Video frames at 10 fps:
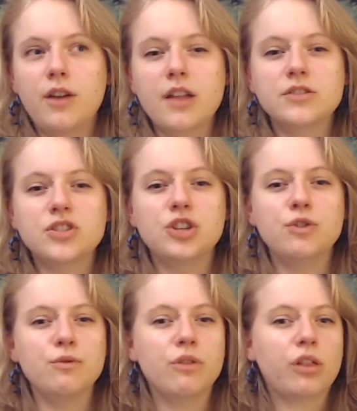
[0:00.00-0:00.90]

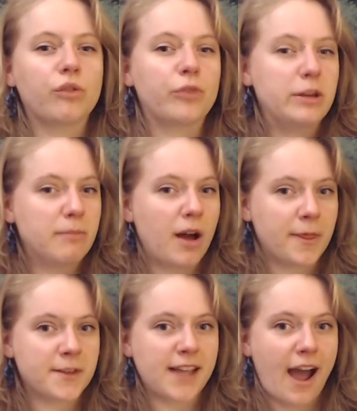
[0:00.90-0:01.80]
to 3
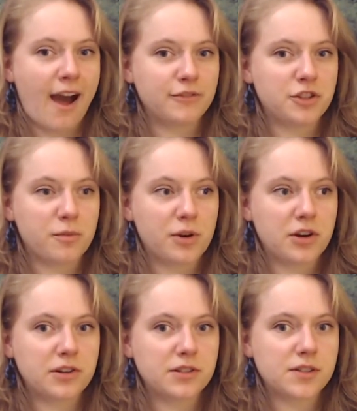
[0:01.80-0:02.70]
months
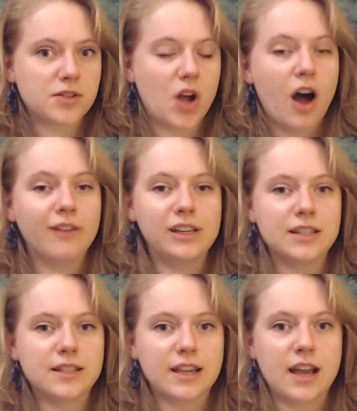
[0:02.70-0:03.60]
afterwards.
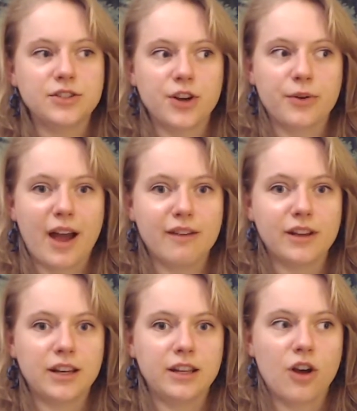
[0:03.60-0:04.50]
Obviously, I don't have
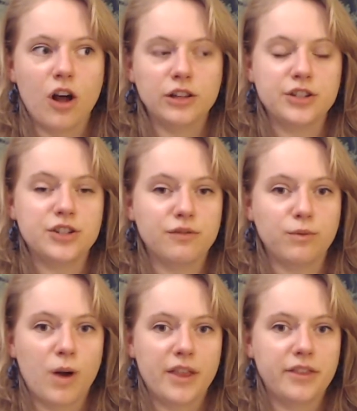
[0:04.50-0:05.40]
any knowledge of
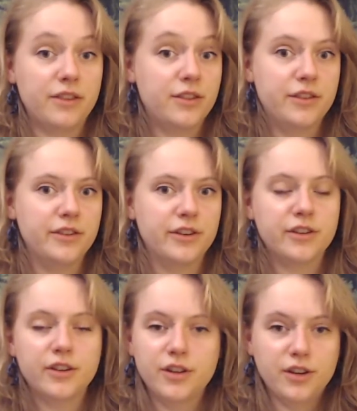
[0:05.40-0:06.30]
what the
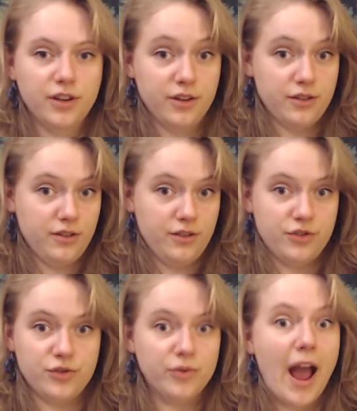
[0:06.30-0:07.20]

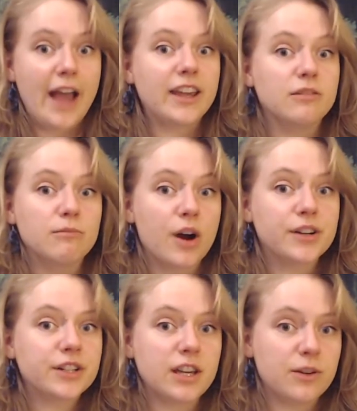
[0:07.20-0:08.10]
dragon
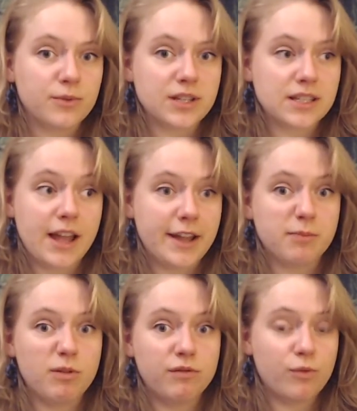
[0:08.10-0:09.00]
market was like
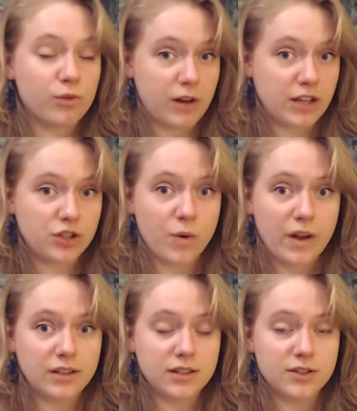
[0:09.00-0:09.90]
before I
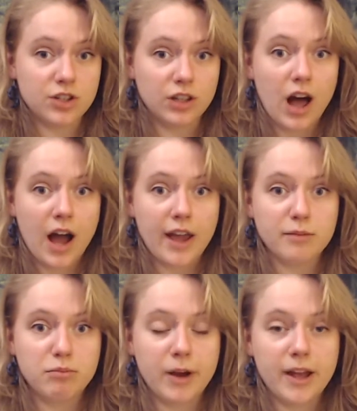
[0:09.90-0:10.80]
joined in July,
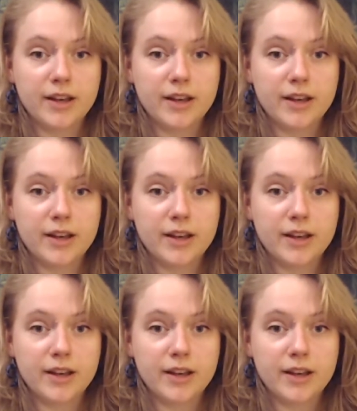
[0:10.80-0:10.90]
but